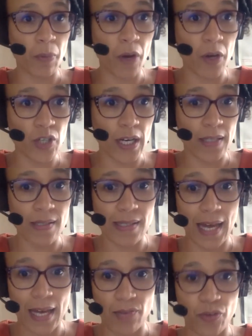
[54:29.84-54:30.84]
projects,
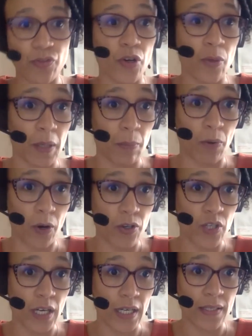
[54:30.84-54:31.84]
life-affirming
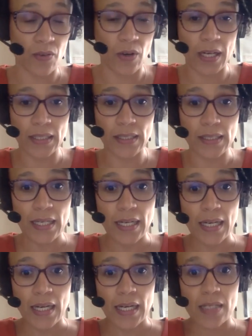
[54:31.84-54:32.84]
projects, right?
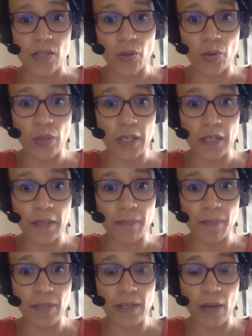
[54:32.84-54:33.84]
So
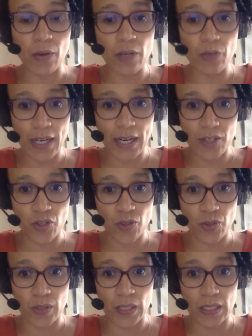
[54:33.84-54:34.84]
now in relation
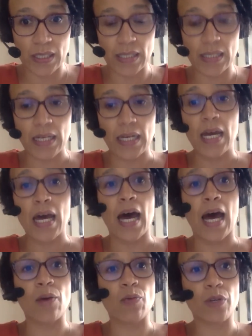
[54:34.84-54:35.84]
to this,
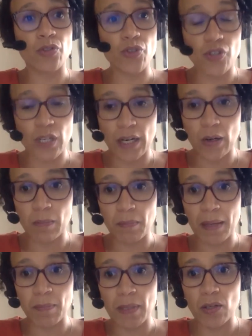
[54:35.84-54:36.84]
I want to share
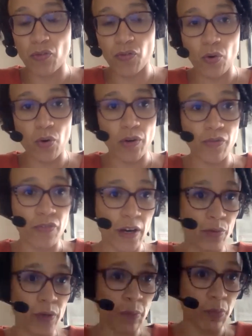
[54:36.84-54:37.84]
maybe four
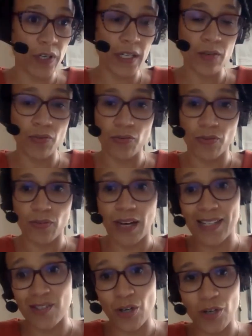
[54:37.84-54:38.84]
very brief,
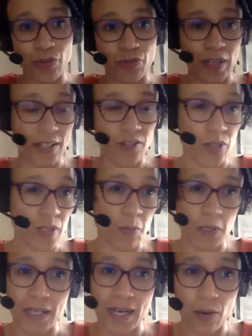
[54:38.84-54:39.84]
I thought reflections,
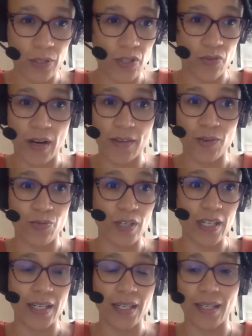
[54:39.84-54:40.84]
but now it's rather
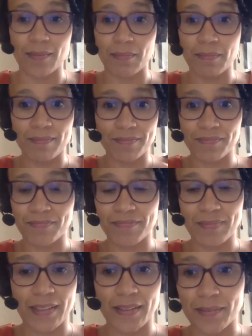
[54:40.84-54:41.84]
really
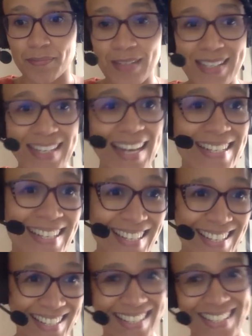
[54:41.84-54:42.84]

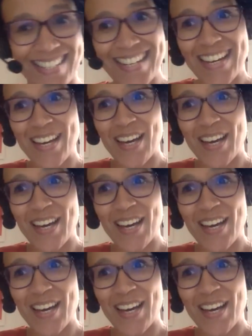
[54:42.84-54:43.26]
sentences.